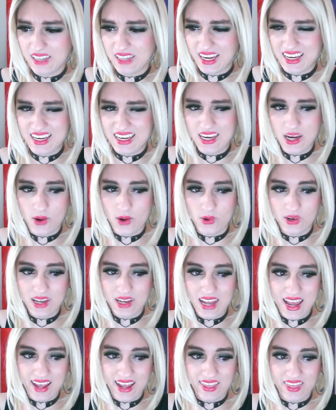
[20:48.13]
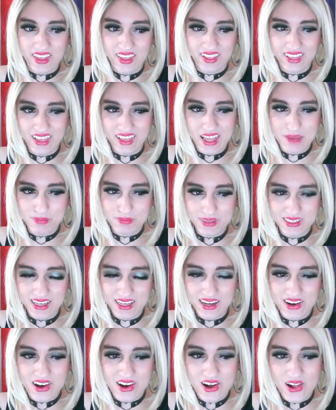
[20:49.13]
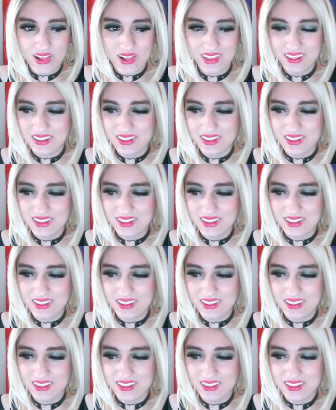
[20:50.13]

I don't like the lips at all.